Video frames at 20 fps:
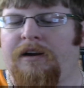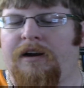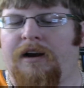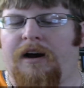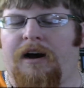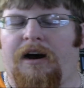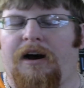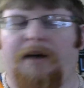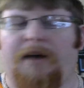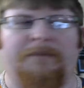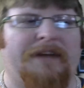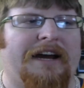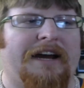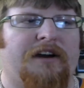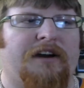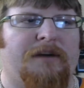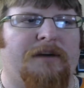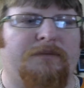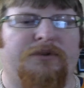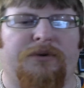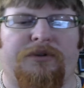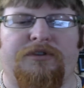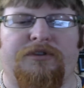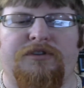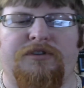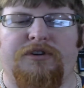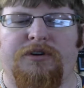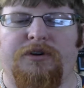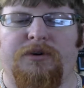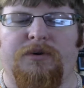That comes with
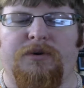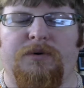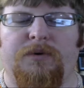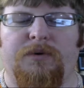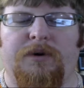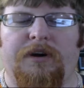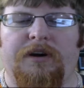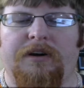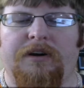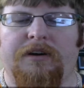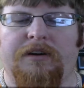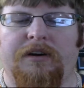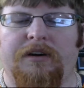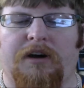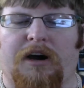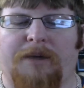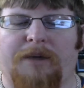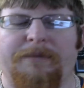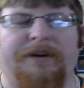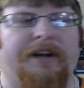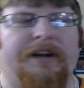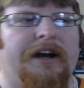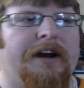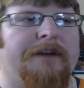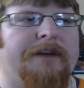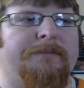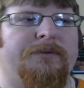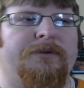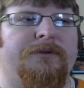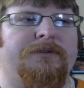two
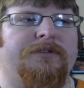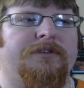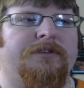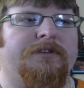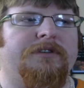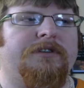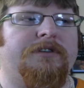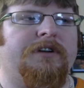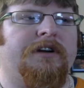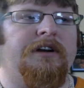Omnicat boosters,